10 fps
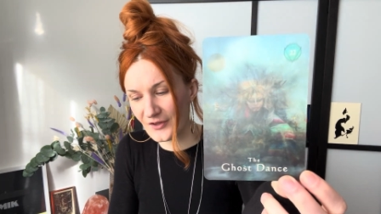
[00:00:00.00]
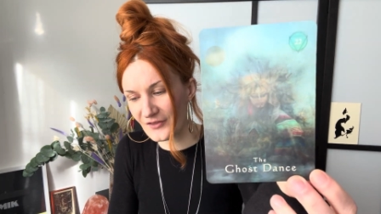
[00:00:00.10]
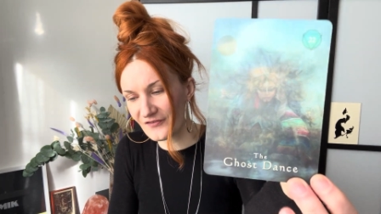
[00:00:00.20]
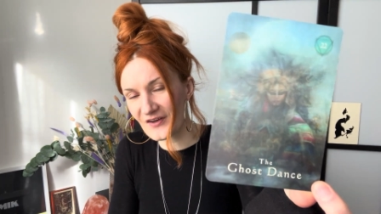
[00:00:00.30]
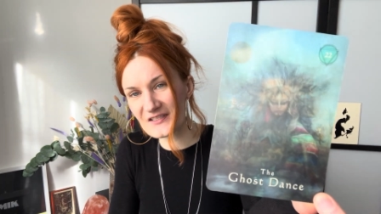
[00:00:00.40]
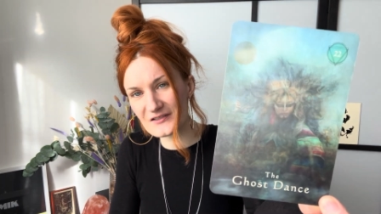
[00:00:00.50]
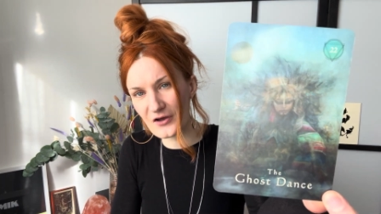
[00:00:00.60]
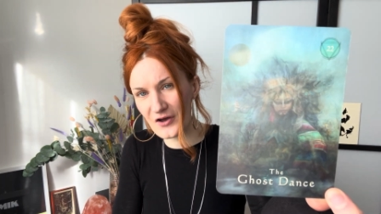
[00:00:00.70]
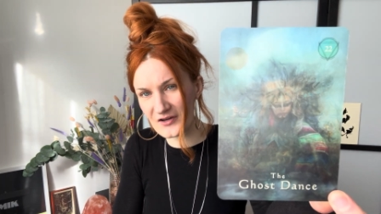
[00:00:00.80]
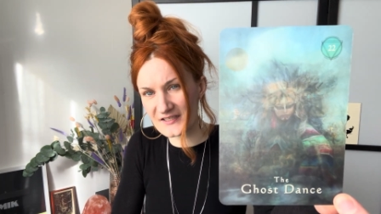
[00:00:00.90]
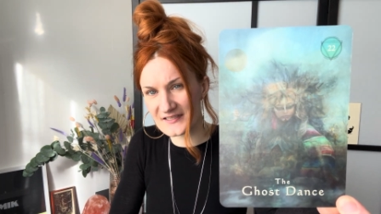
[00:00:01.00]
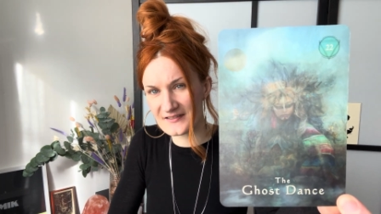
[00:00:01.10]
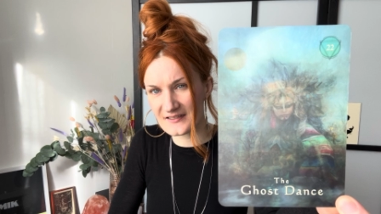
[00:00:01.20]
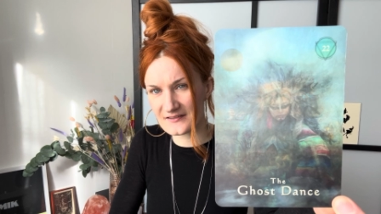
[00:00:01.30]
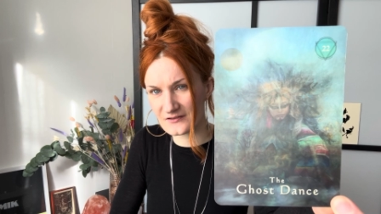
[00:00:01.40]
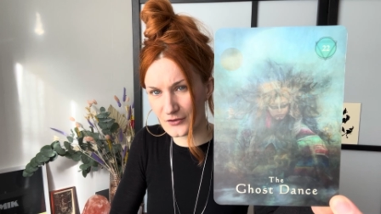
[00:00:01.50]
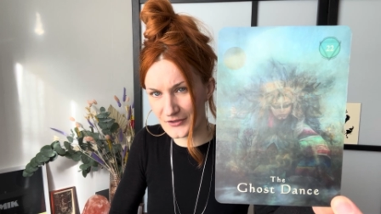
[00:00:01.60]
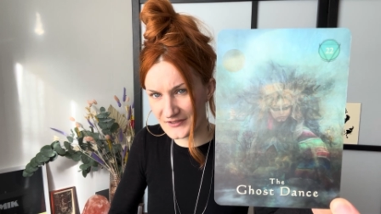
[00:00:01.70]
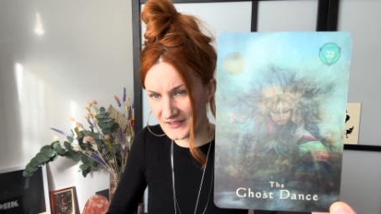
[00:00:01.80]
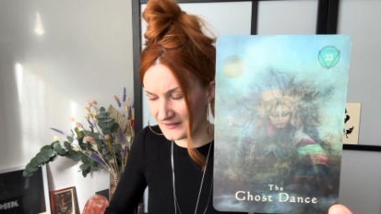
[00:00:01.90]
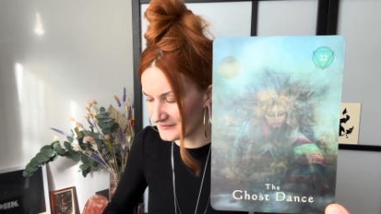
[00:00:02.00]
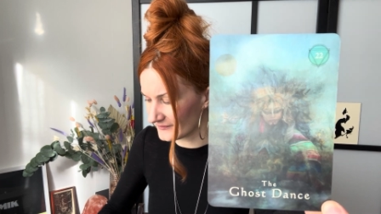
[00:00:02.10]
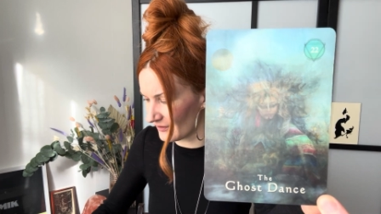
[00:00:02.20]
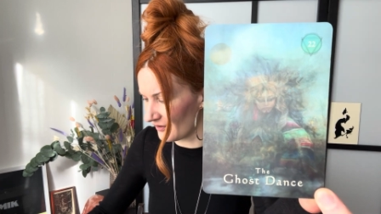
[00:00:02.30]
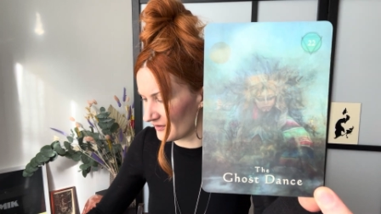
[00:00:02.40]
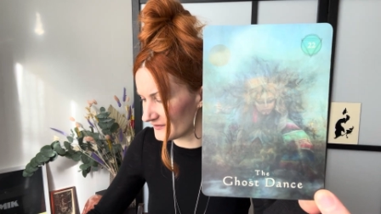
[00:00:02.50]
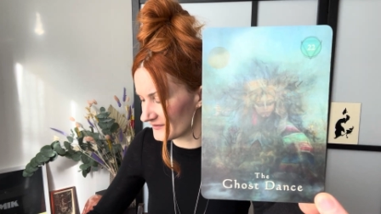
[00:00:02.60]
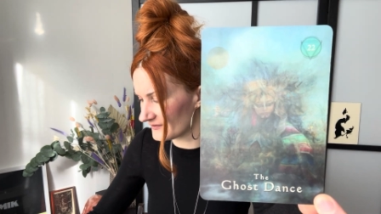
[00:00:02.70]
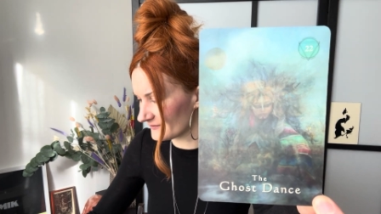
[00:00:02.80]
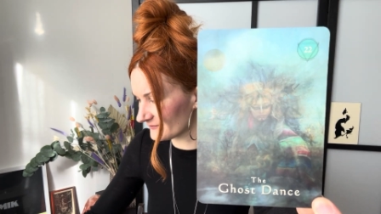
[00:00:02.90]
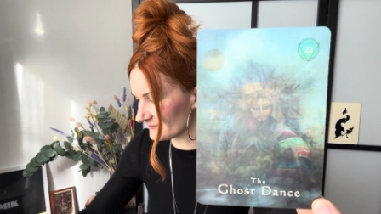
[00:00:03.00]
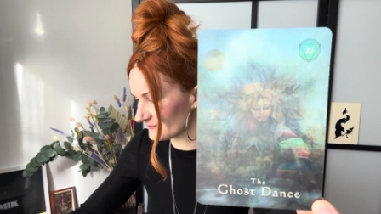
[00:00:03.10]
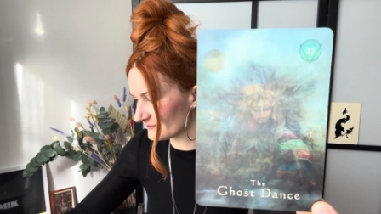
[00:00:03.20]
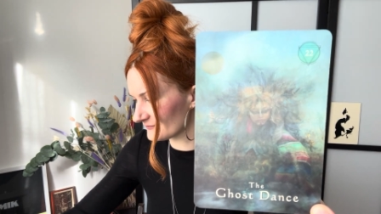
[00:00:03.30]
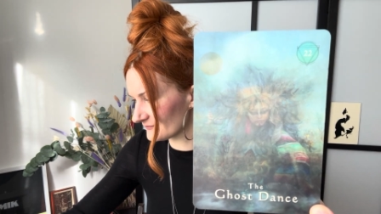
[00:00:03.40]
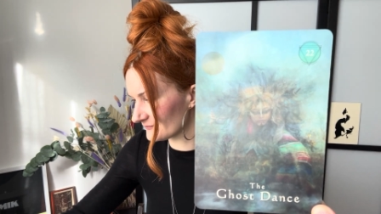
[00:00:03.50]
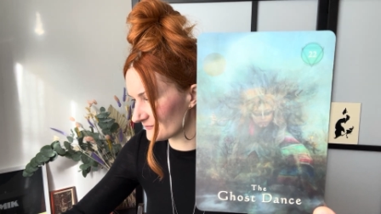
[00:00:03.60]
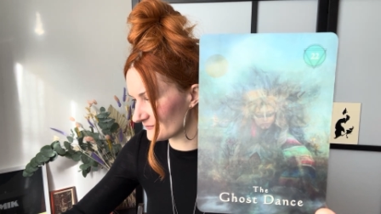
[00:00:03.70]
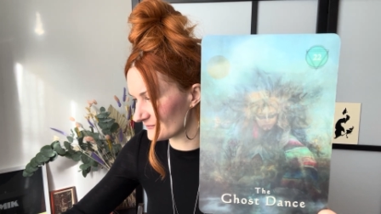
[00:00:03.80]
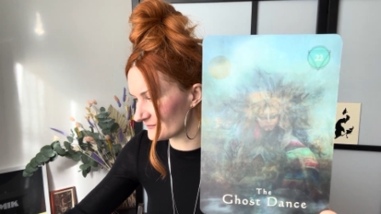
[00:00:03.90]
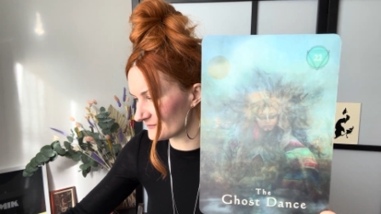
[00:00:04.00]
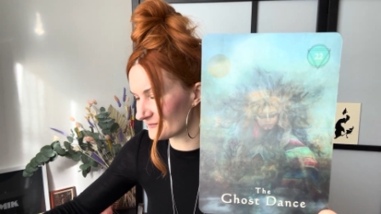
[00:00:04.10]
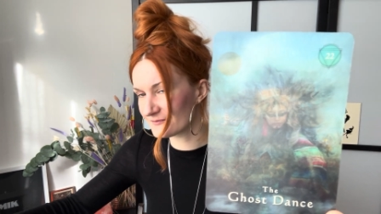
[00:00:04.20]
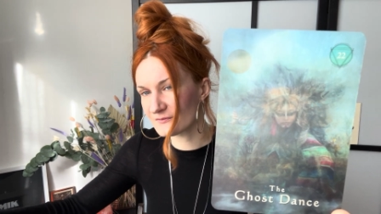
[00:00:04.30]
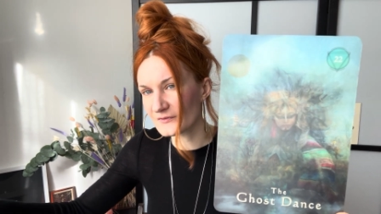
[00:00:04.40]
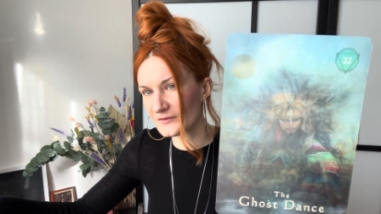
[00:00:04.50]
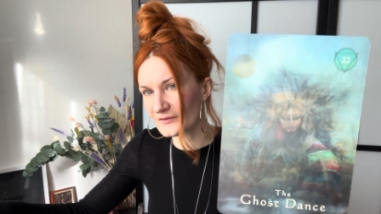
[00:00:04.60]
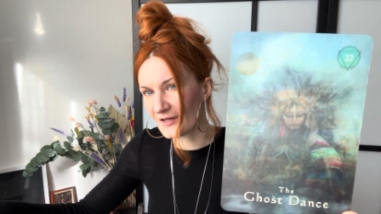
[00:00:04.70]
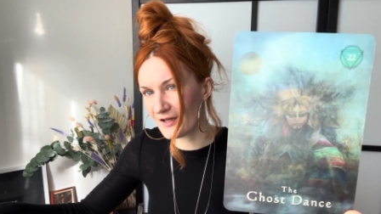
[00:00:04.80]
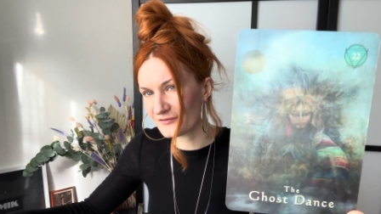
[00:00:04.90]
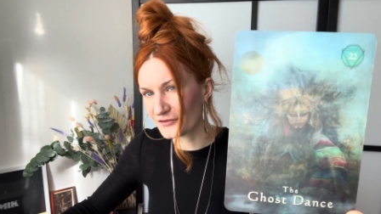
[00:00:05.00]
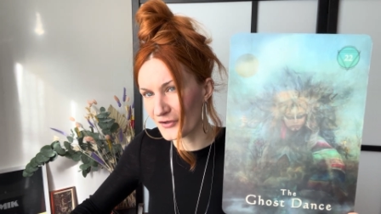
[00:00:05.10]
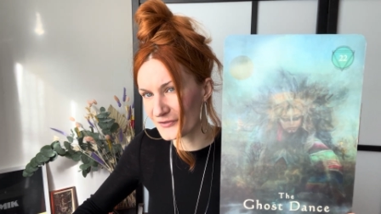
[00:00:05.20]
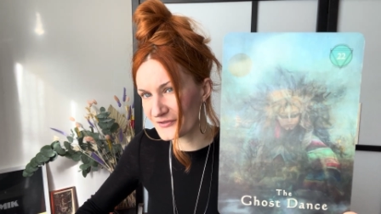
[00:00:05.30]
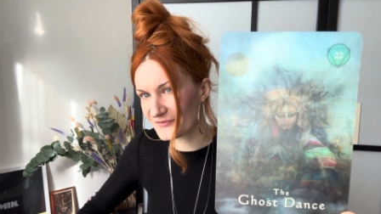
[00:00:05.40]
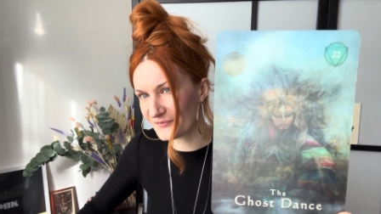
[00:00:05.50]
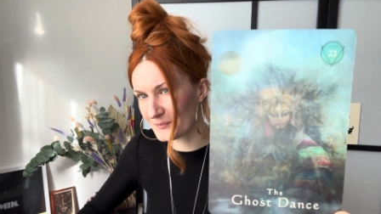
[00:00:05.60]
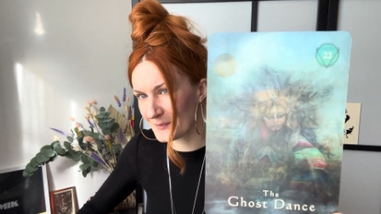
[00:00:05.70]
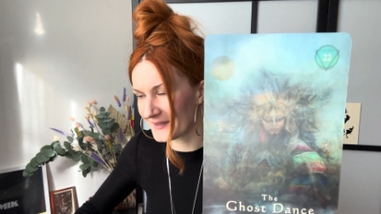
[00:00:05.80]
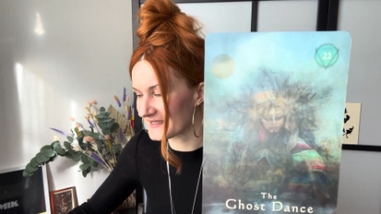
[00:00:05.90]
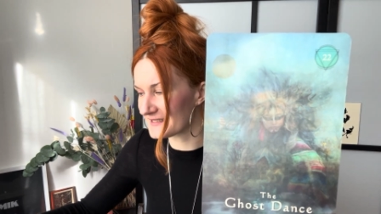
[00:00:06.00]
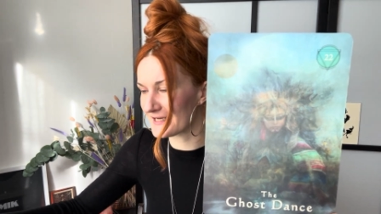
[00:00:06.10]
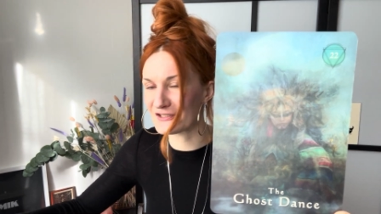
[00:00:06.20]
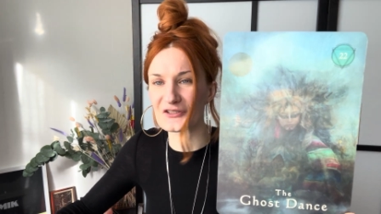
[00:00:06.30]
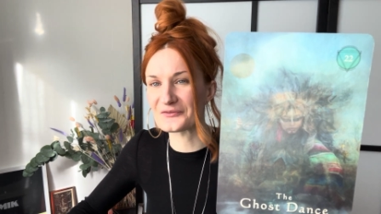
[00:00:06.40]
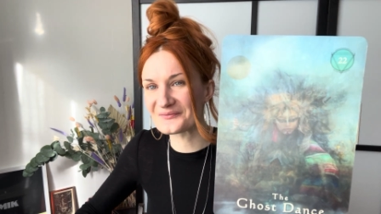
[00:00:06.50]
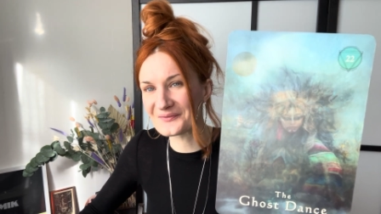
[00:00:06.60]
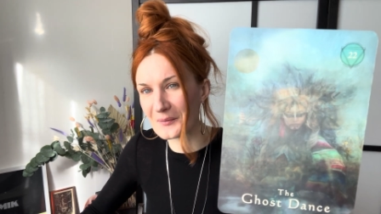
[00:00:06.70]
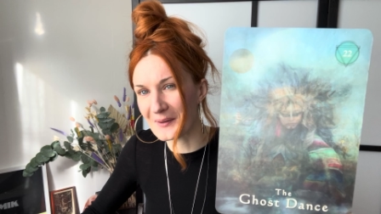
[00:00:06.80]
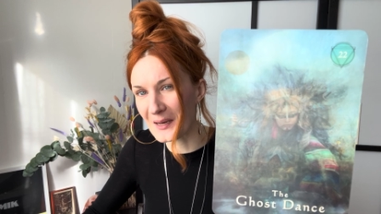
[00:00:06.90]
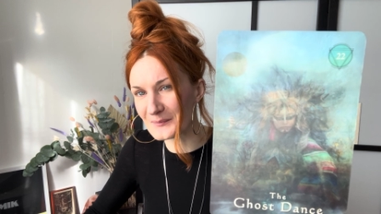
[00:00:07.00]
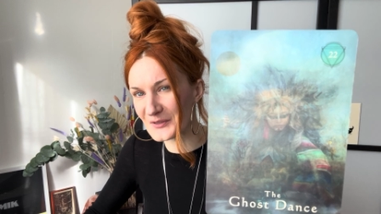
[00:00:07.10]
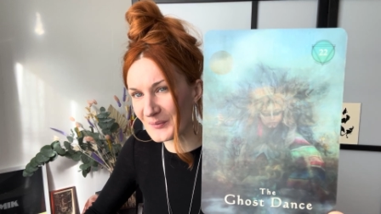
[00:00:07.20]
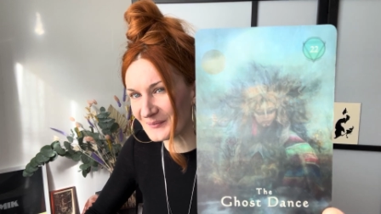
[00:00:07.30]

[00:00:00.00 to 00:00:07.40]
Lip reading: The first card is this Ghost Dance card. I have notes from my meditation on my laptop.